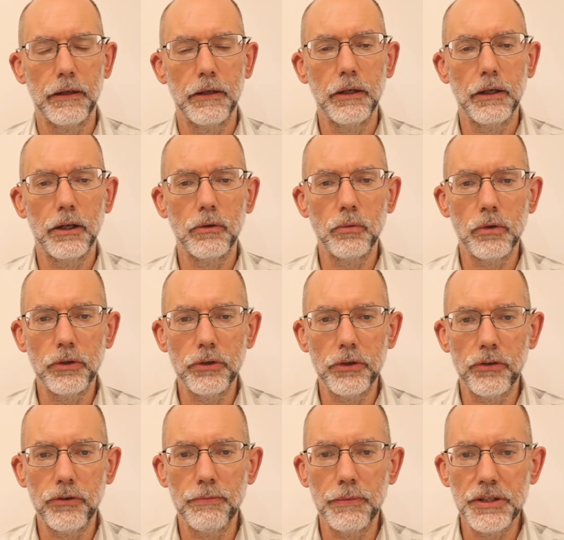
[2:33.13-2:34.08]
And what
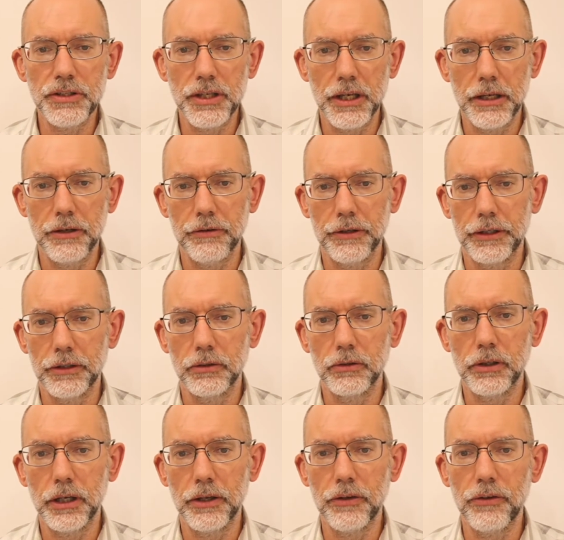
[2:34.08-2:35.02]
is material
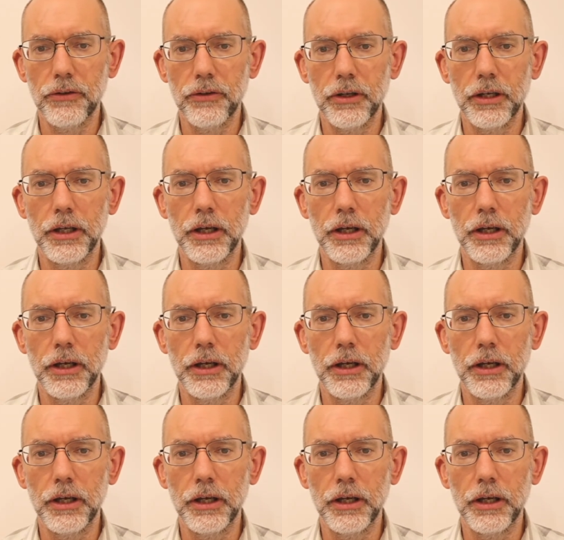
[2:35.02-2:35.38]
can see